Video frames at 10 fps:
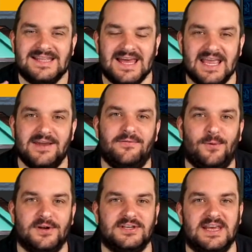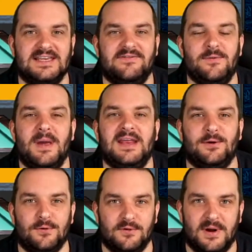Thank you for watching this. If you made
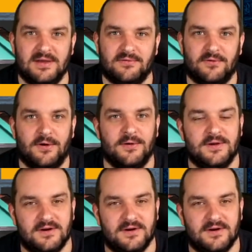it all the way through,